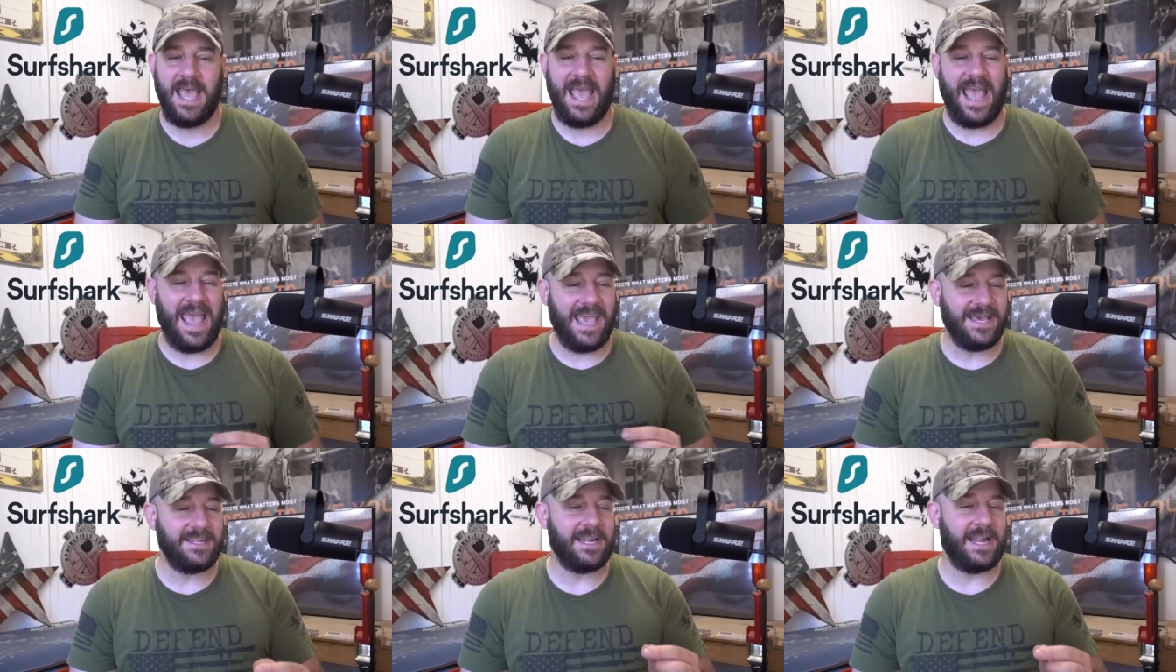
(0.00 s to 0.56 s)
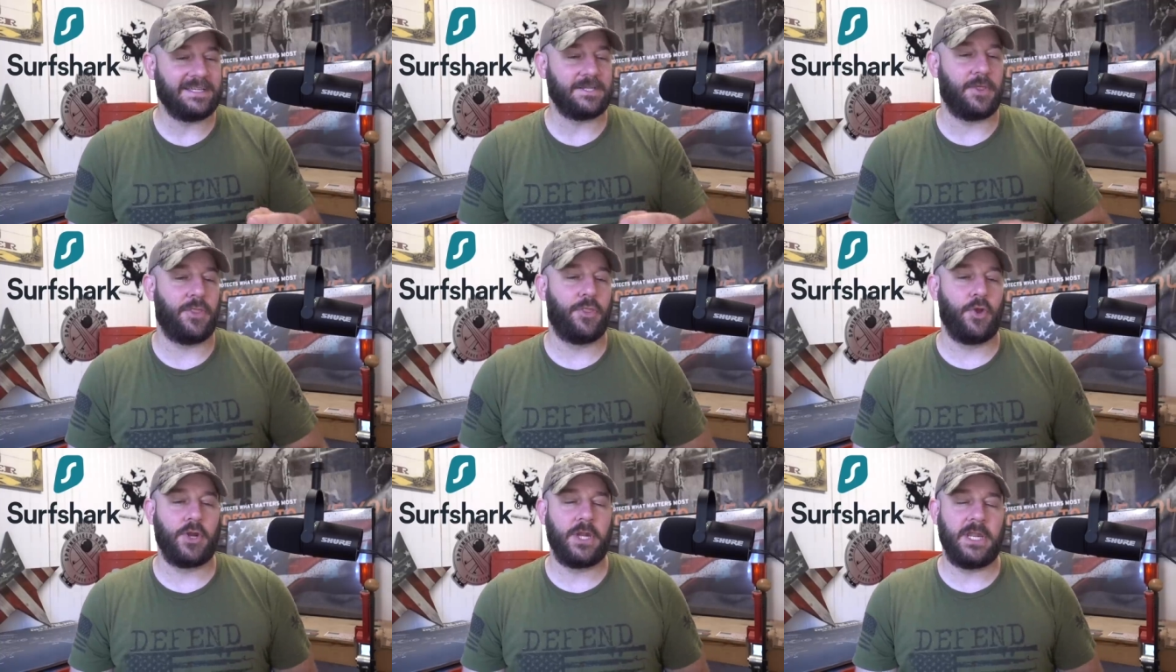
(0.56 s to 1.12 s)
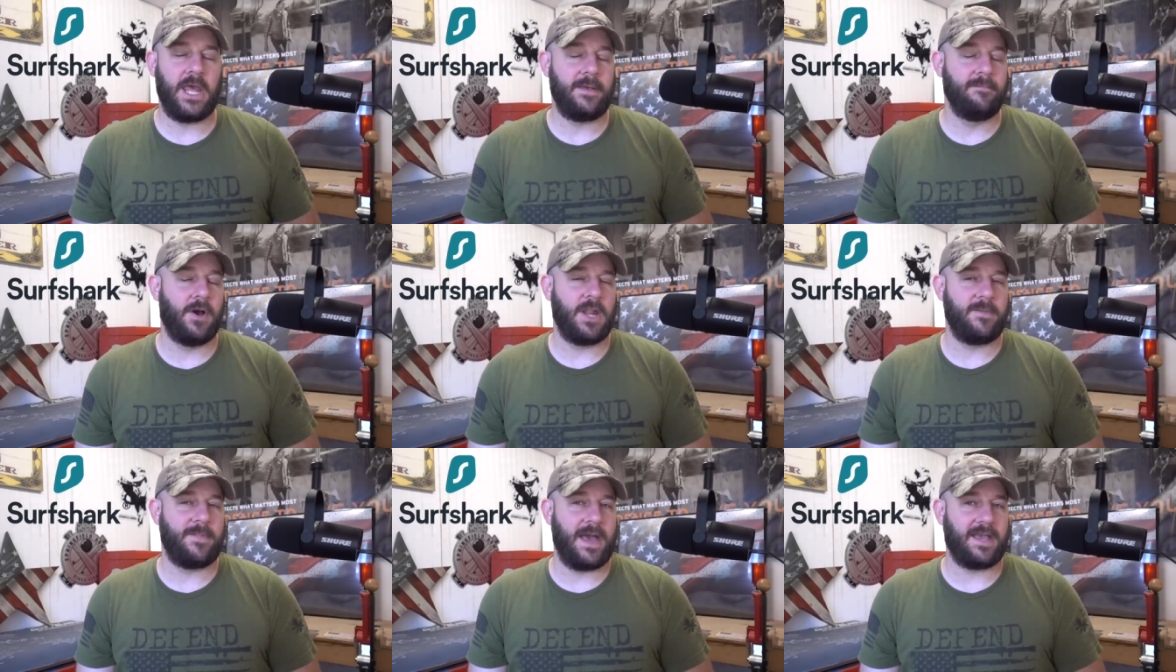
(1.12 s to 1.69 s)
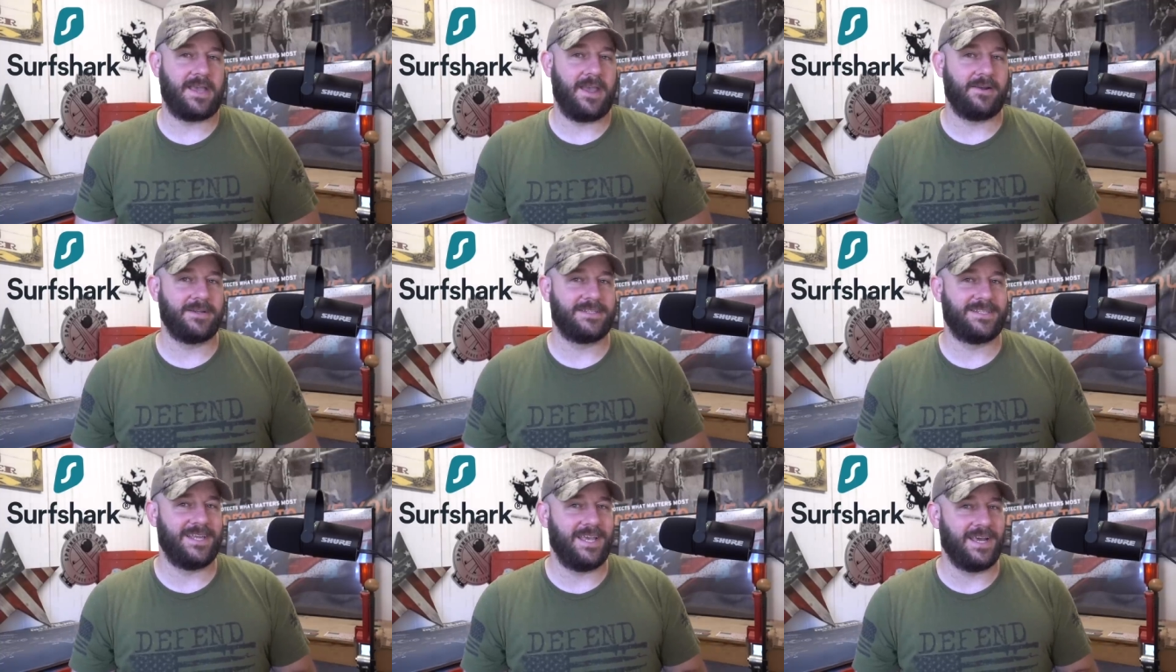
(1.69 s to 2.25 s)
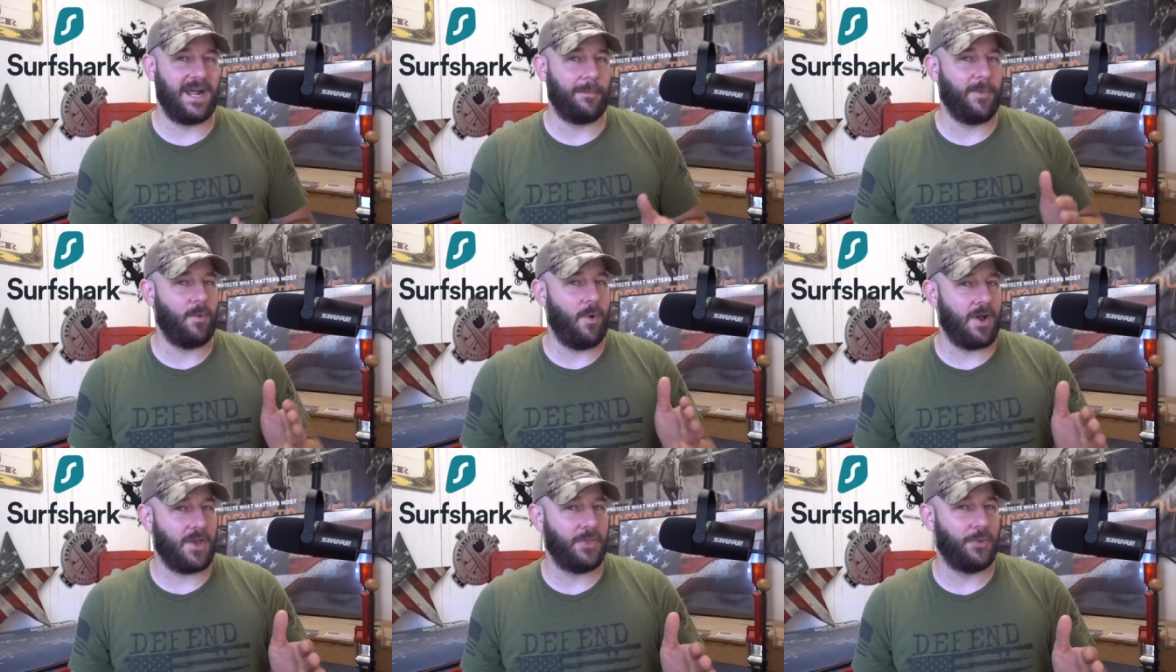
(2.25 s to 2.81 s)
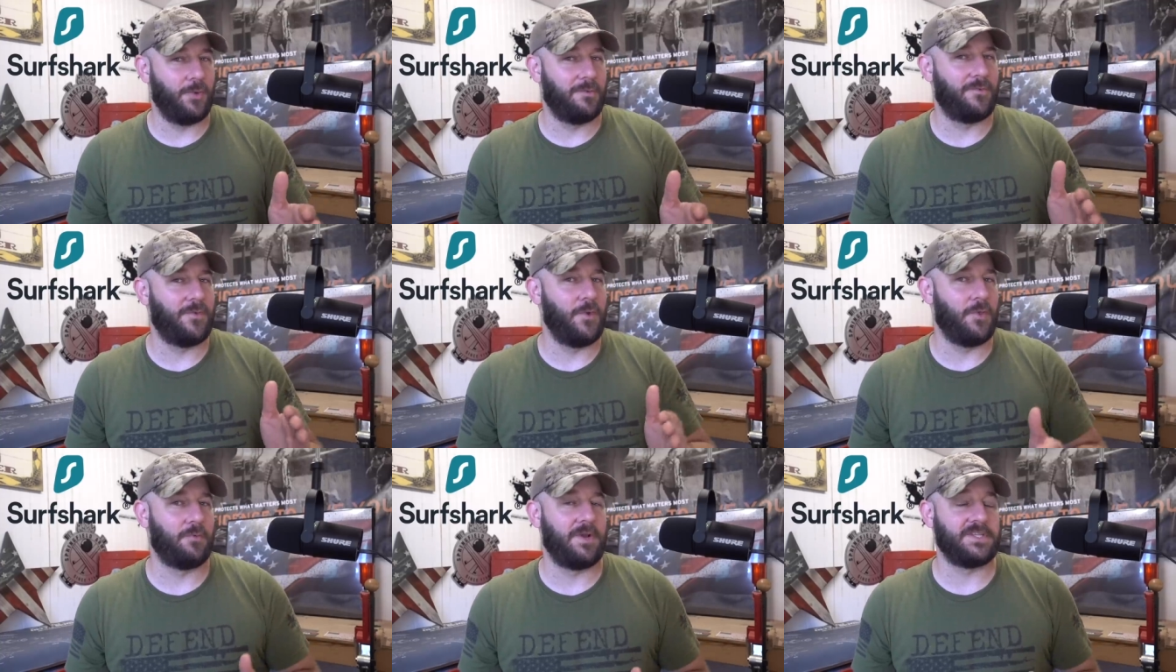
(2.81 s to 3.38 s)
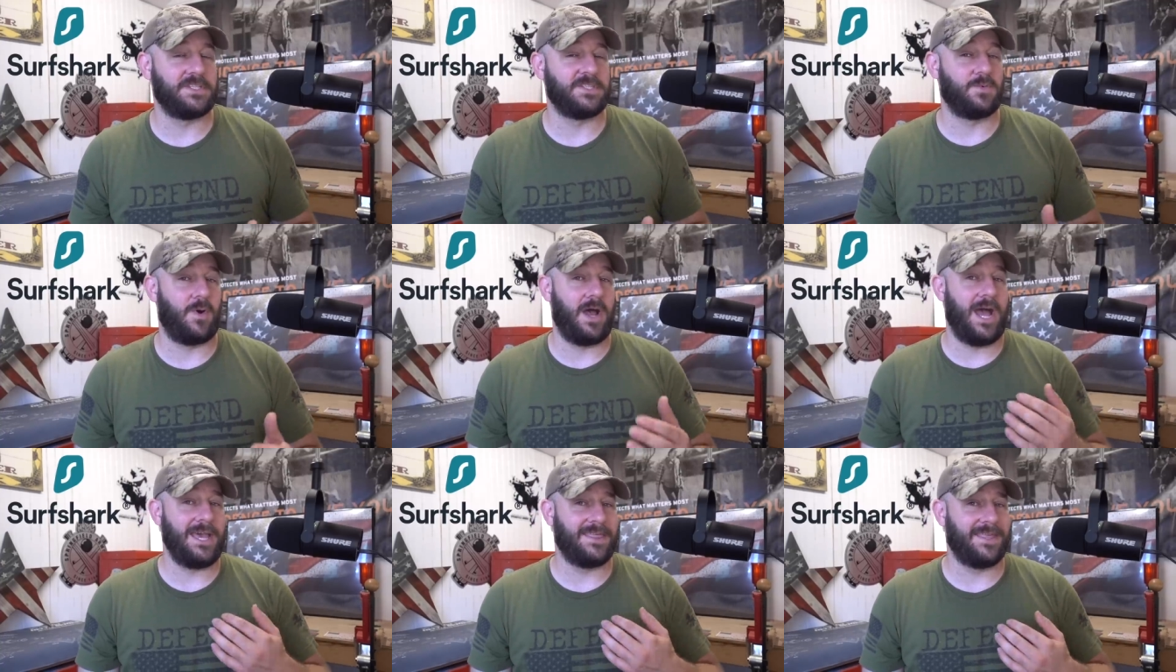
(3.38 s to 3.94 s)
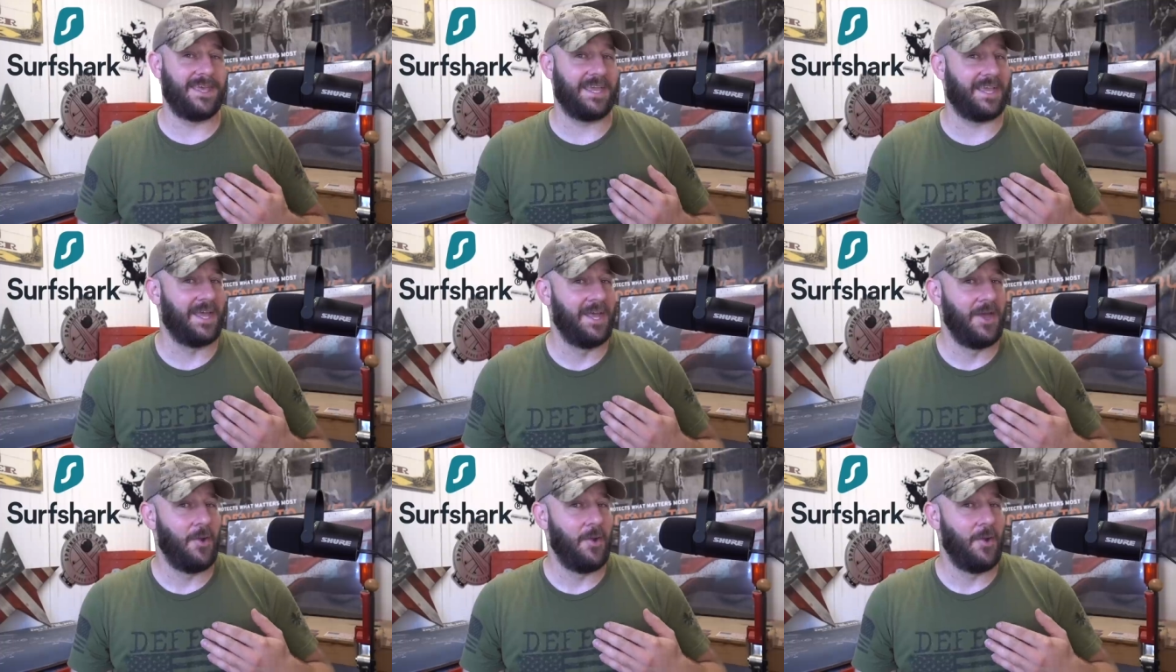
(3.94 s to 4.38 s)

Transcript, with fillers: And it has a 30-day money-back guarantee, and I'm going to walk you through a few of the reasons why I think